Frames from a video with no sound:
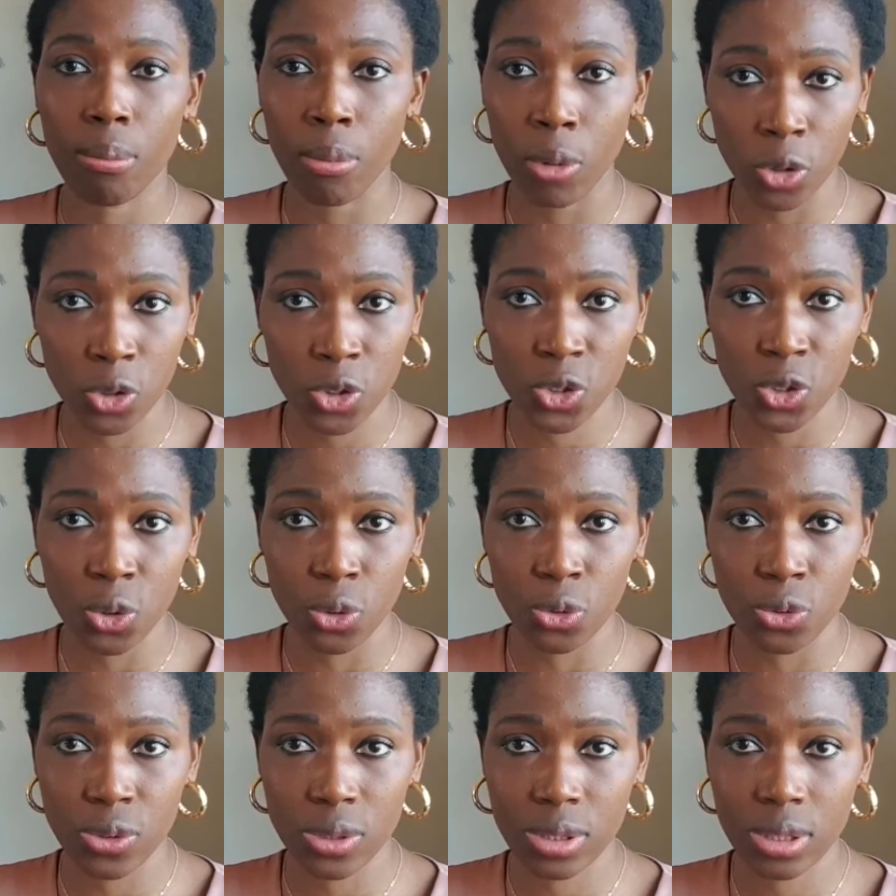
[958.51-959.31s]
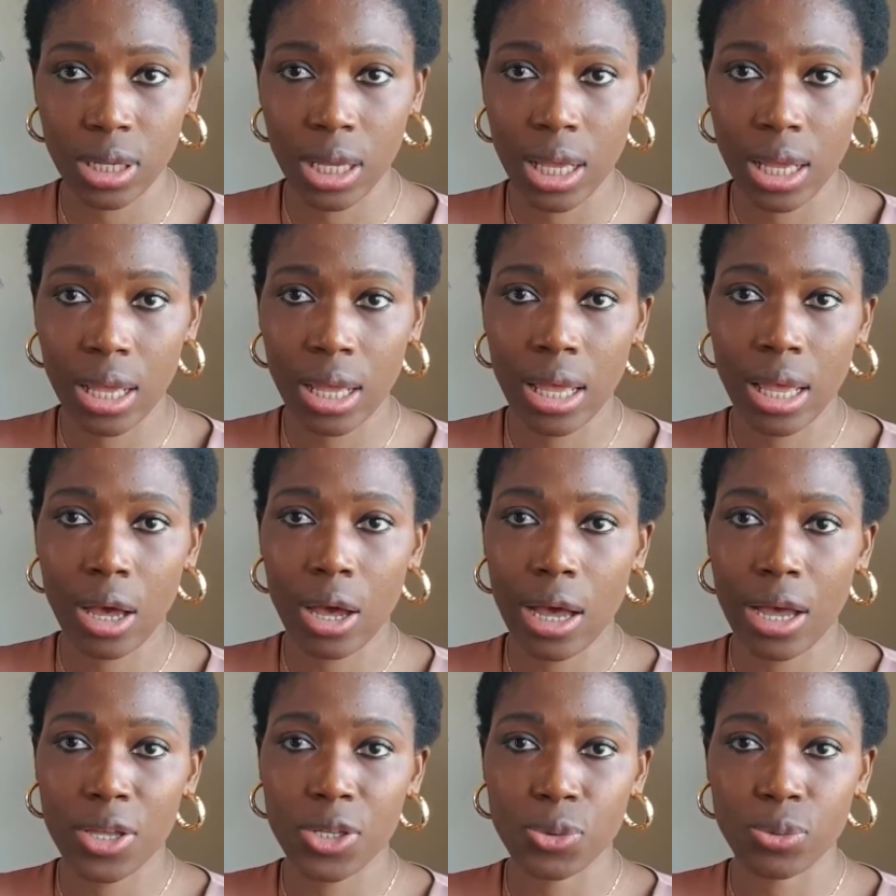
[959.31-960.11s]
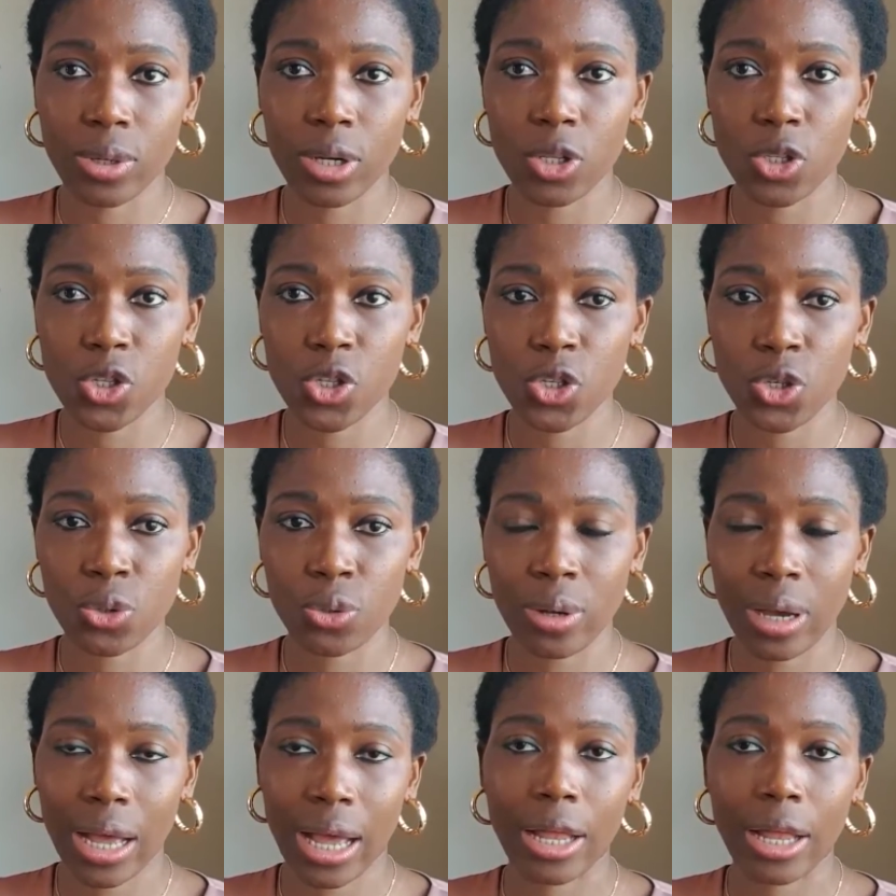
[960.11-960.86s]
muscles as well too.